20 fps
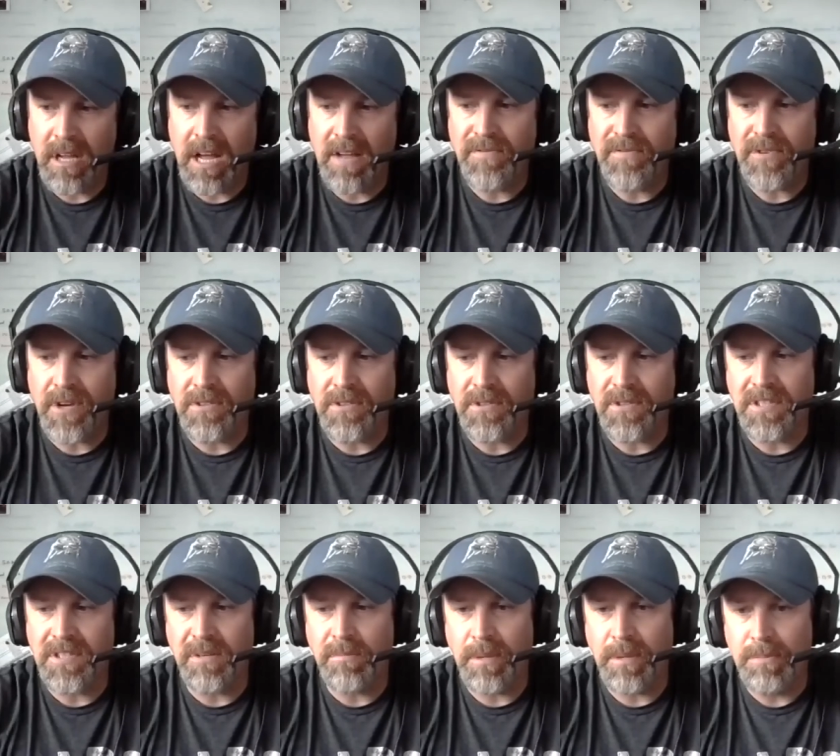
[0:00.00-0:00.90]
i've also
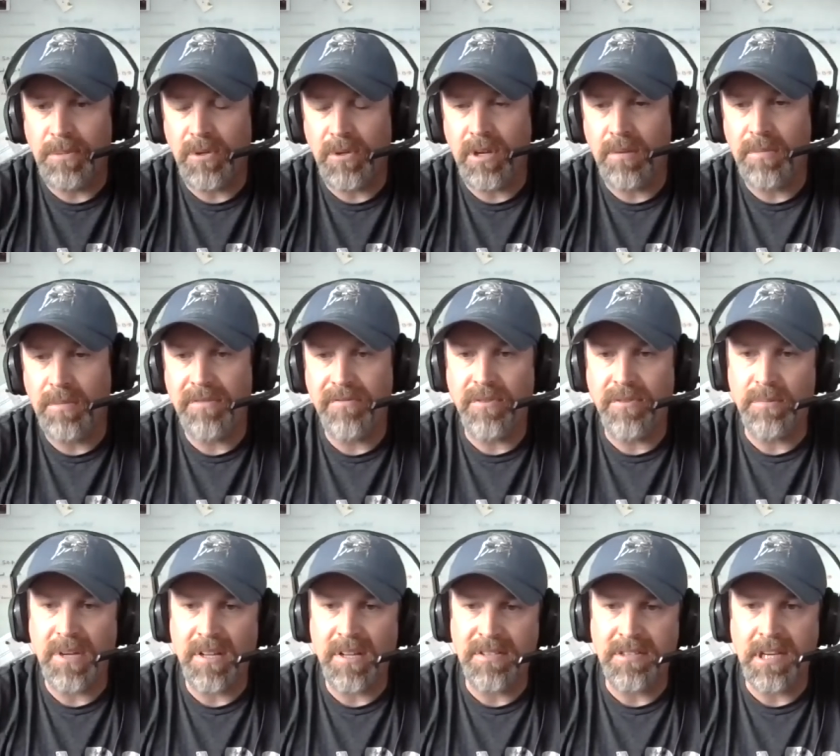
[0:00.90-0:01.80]
seen people come in from
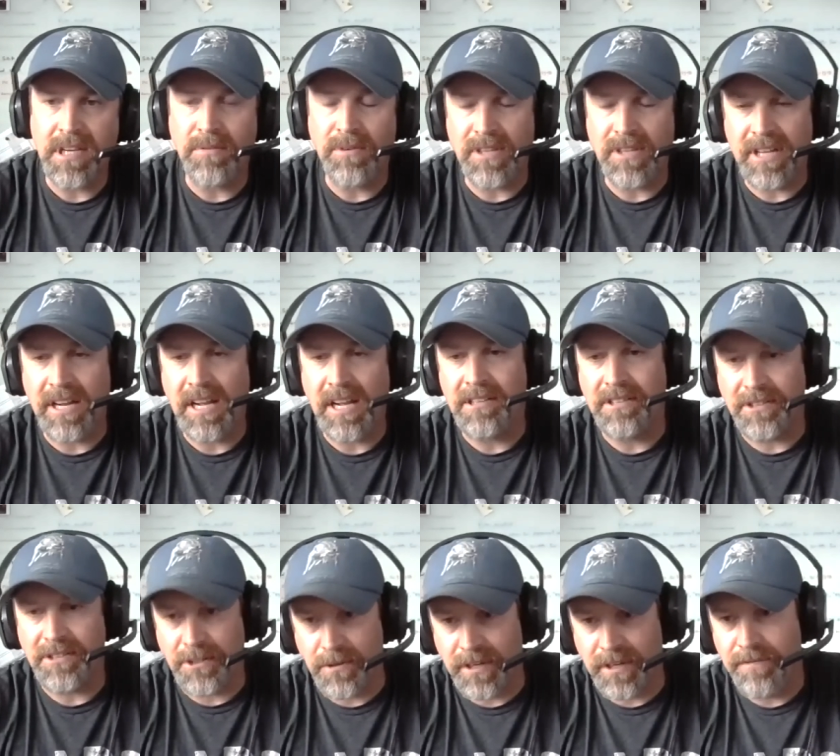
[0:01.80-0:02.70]
the other side where they got a
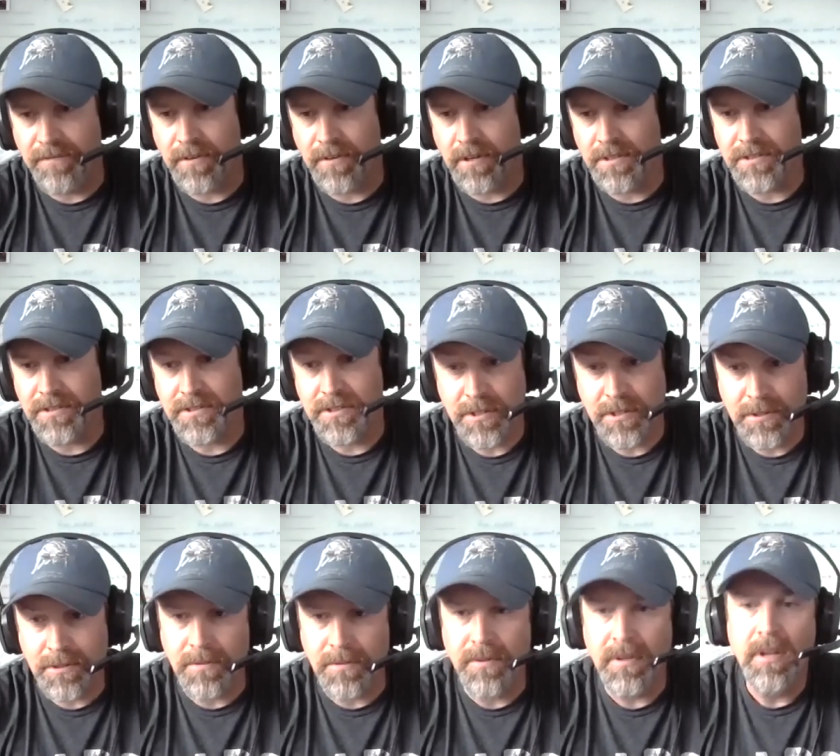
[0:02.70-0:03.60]
degree first
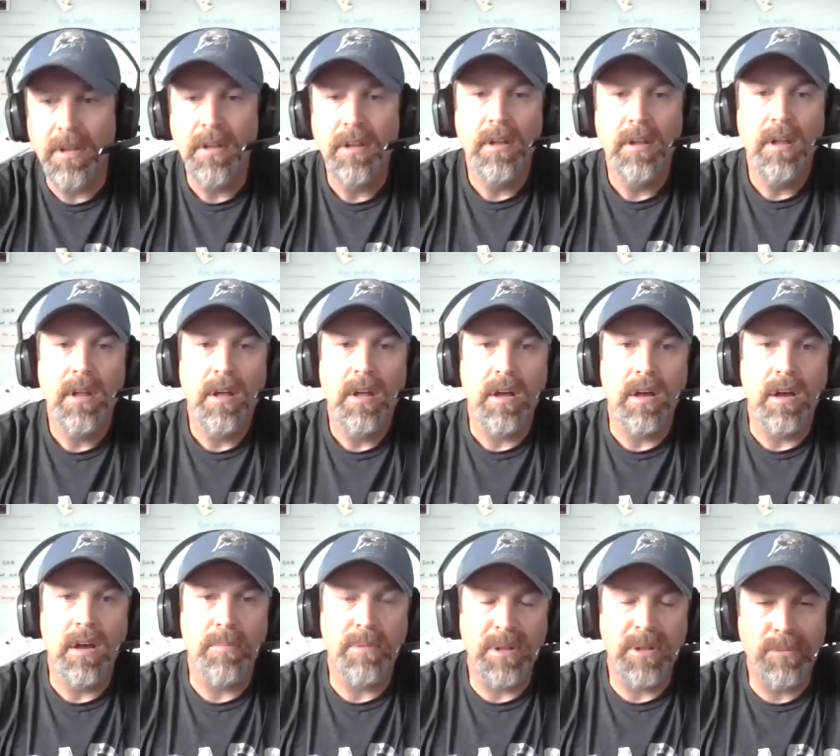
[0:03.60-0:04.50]
too
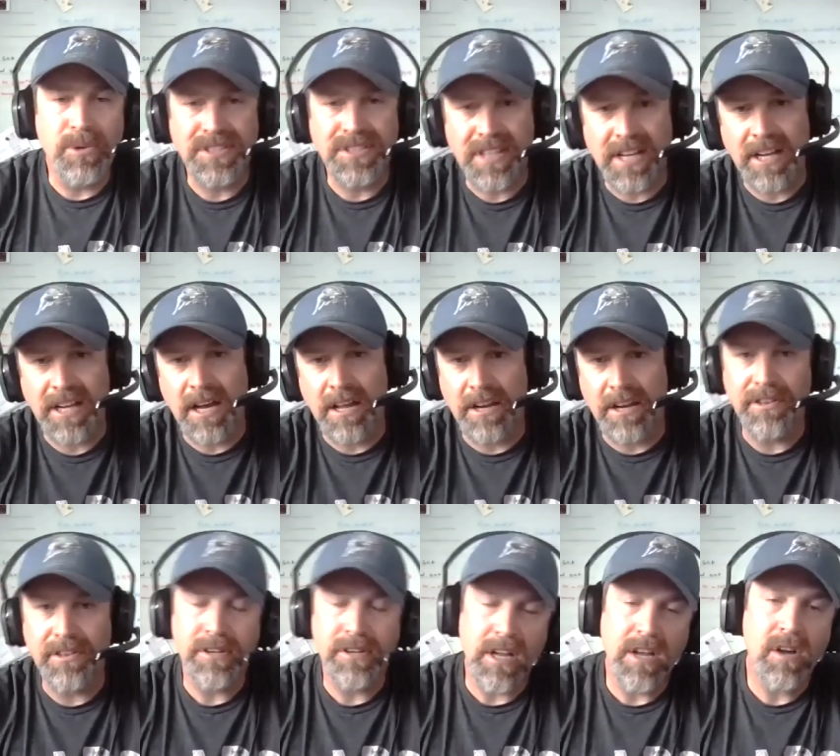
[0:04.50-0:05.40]
um, and then once they got in
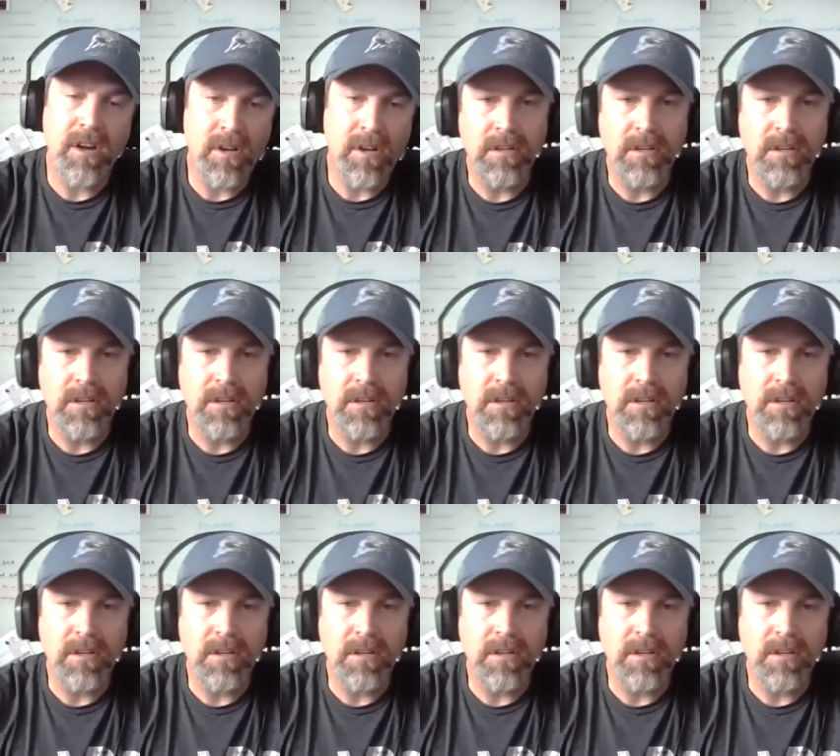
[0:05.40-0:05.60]
they're like oh